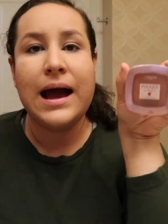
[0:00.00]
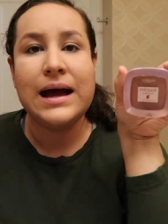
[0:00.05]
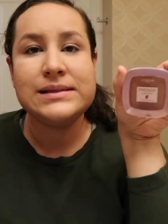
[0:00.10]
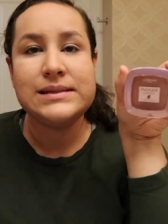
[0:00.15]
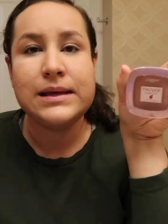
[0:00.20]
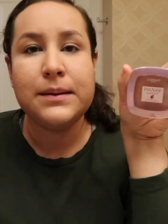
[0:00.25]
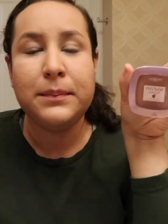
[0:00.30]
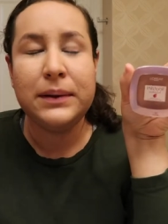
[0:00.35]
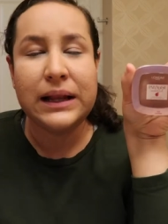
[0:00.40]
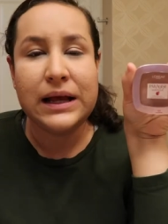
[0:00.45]

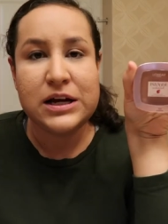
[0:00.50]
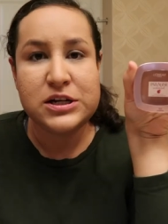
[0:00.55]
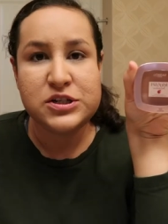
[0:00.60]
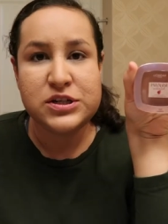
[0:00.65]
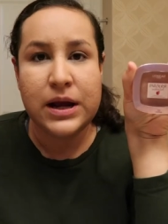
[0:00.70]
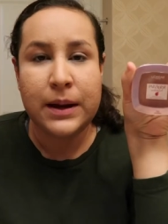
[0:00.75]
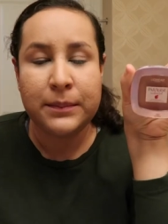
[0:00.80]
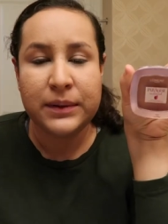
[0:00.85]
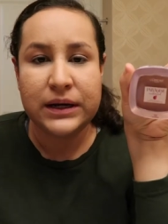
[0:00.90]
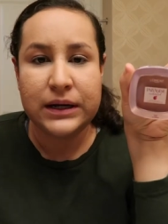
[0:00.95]
As a blush,
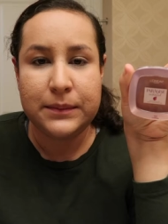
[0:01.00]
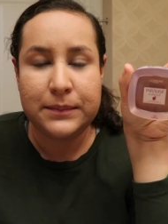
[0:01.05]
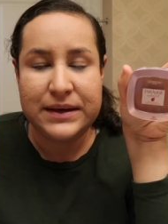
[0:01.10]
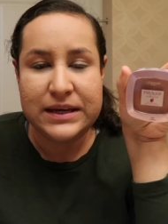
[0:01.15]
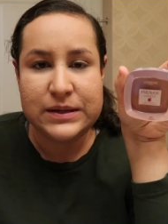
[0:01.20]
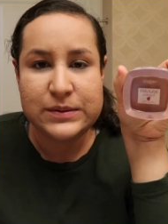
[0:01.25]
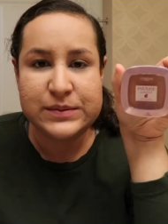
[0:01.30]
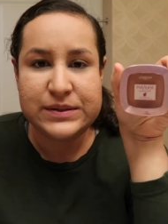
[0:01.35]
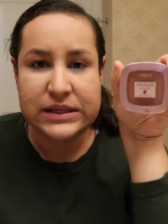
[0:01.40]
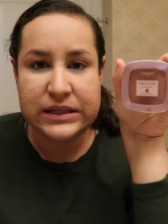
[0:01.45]
I'm gonna be
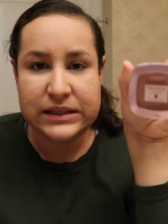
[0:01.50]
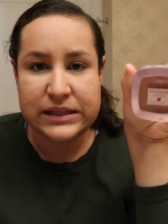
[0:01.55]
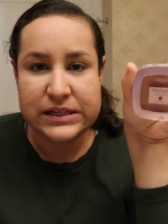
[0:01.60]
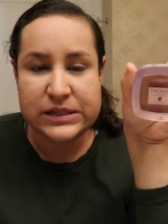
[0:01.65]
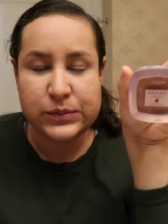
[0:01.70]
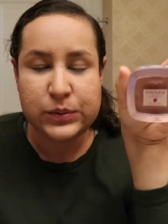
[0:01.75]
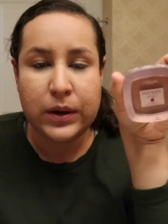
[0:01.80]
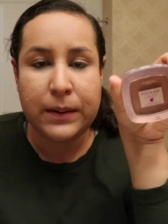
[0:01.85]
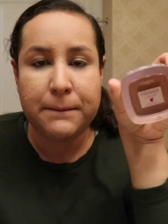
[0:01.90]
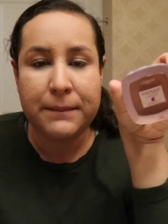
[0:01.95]
using
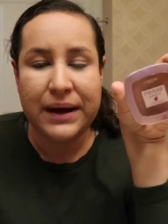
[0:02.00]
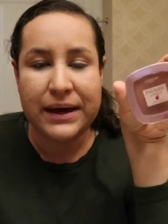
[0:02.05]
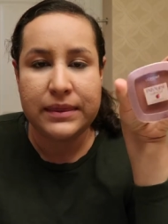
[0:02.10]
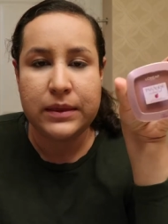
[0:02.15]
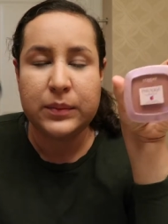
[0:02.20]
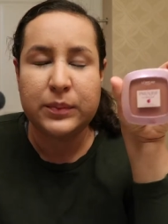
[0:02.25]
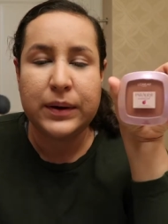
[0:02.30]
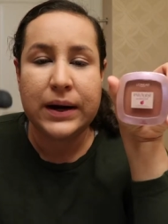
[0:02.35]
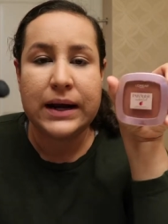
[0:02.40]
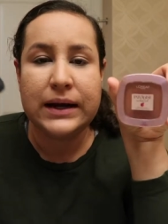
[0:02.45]
this one by
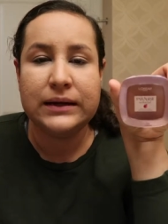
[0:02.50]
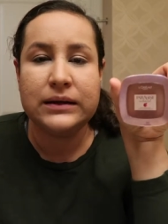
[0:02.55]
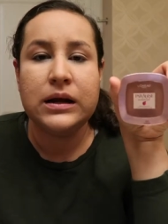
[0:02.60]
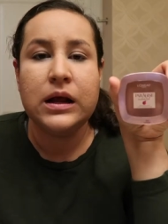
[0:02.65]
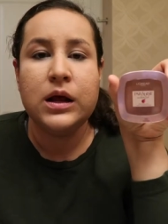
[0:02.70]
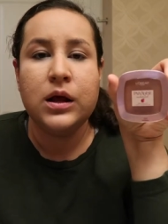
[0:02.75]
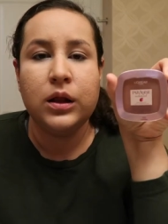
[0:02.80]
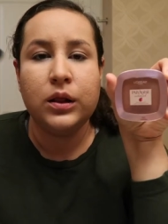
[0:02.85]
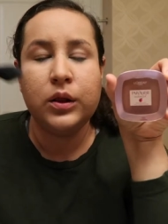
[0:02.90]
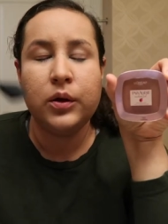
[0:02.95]
the brand
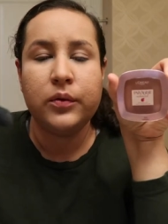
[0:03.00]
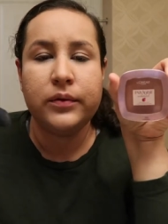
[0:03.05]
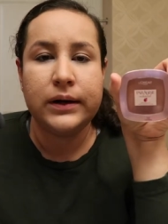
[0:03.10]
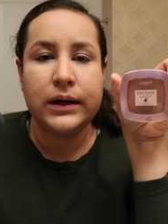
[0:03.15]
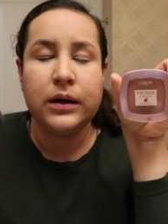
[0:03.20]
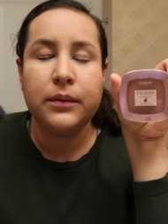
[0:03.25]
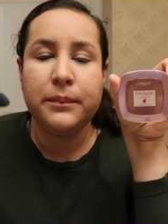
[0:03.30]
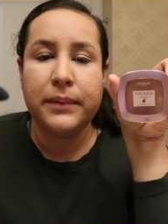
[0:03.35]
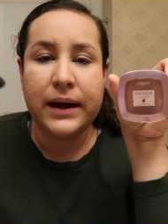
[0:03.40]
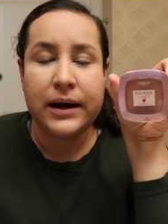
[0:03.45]

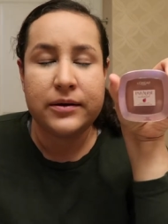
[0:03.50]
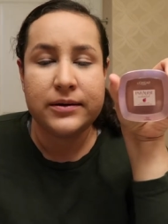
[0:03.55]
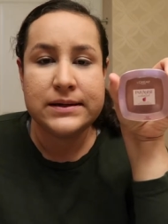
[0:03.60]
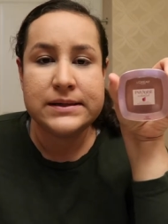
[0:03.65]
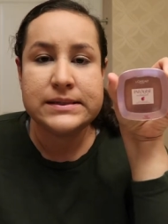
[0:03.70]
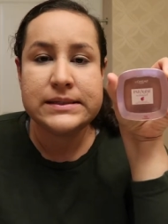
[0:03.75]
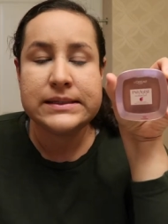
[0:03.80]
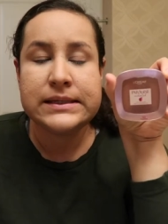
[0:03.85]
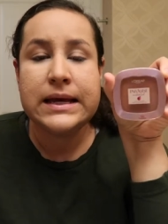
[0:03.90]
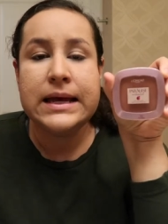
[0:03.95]
L'Oreal
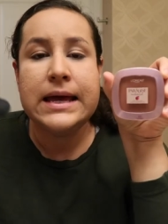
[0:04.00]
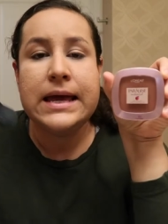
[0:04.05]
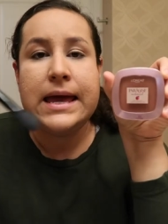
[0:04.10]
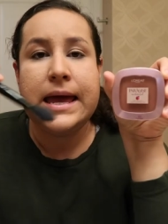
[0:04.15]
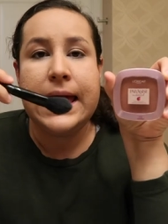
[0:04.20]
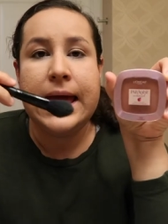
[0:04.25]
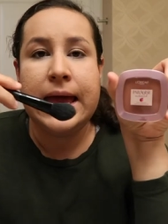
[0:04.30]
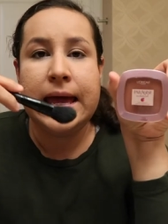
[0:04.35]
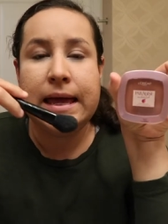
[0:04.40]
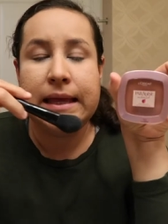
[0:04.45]
Paris,
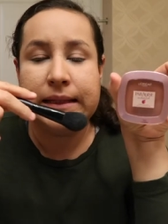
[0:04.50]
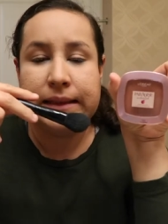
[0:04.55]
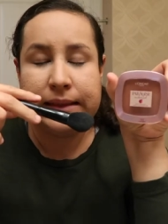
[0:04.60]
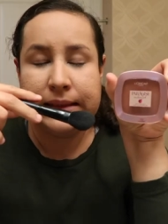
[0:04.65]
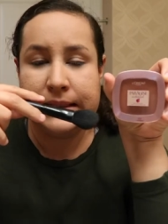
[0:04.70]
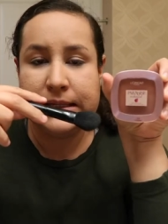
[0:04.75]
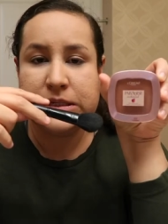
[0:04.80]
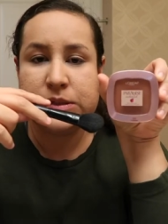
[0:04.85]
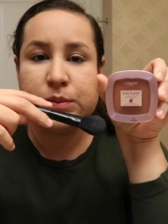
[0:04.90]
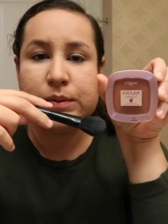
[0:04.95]

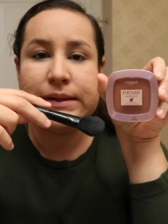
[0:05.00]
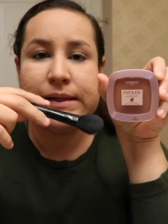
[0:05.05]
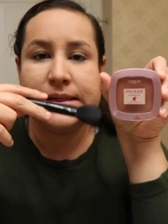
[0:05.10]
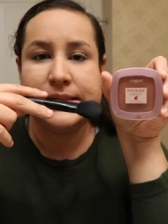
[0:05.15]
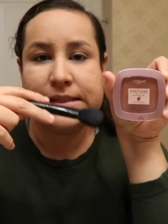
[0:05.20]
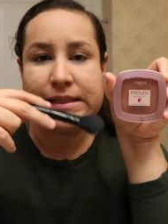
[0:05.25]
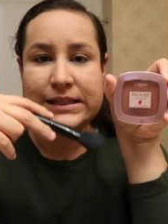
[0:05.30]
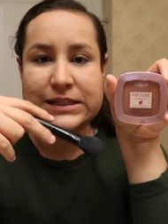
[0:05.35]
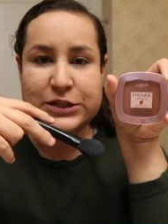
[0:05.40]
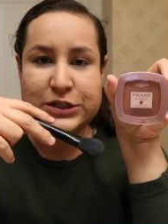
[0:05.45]
and this one
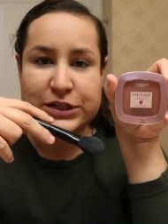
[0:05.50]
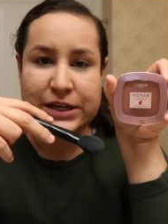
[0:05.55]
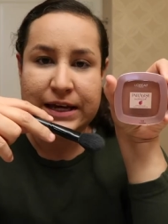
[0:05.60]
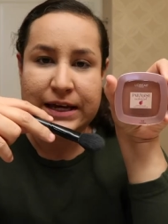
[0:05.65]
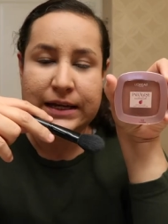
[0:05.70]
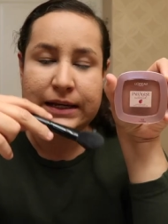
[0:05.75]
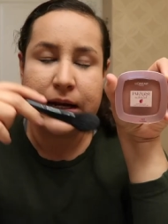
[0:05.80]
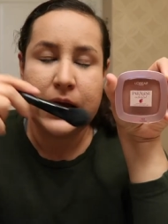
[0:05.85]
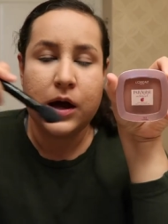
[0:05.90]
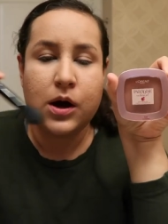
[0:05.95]
is in the
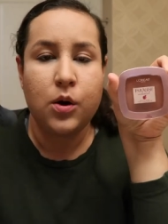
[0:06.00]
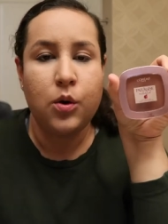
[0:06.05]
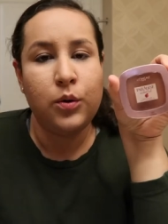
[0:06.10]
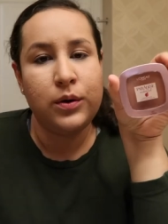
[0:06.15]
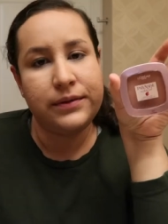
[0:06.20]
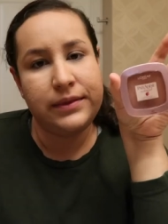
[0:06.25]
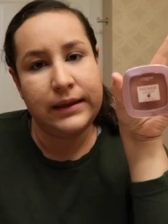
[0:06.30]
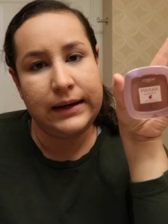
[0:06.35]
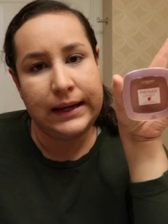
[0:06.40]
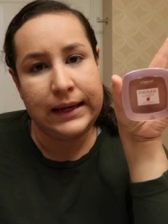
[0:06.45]
shade,
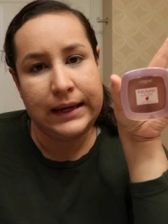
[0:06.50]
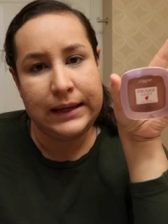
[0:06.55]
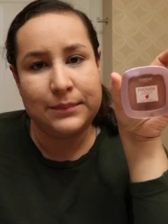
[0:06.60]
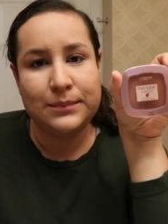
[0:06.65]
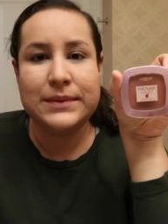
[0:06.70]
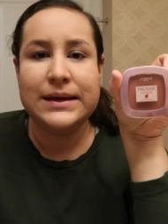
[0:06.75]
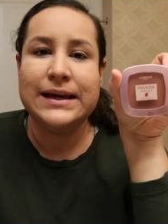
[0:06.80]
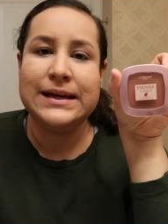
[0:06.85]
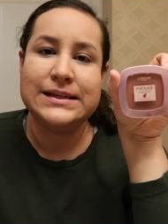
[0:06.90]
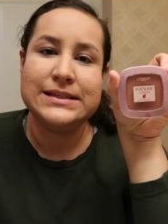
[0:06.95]
or the
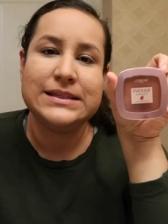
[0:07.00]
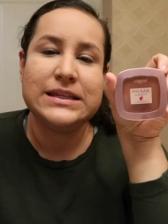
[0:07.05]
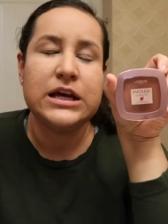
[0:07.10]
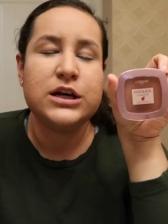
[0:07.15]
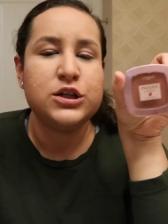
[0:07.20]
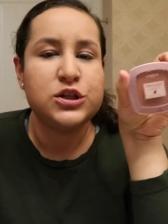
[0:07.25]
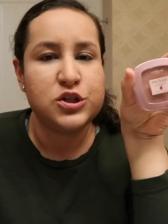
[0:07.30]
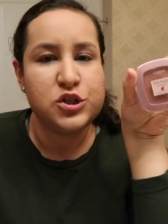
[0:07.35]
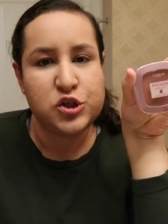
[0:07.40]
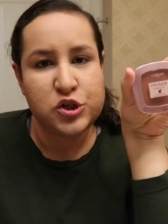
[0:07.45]
name is
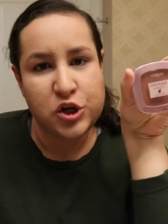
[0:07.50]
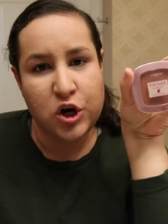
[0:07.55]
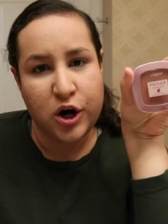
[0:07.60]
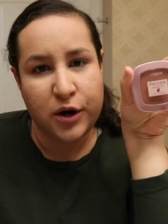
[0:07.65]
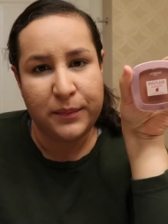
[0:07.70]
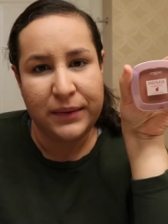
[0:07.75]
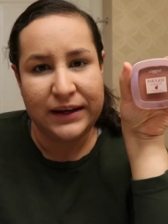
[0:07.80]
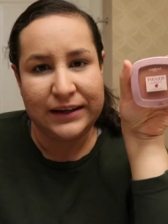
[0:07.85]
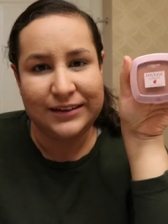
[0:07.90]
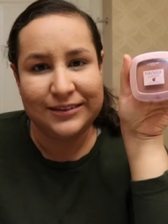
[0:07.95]

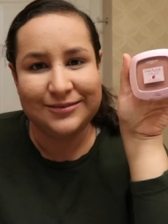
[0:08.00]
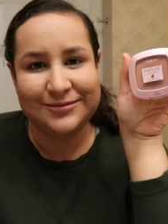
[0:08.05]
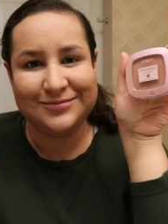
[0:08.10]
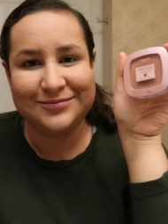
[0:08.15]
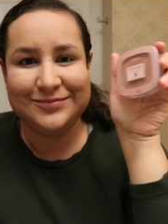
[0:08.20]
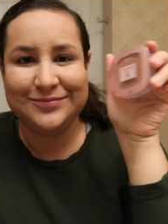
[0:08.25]
Charming.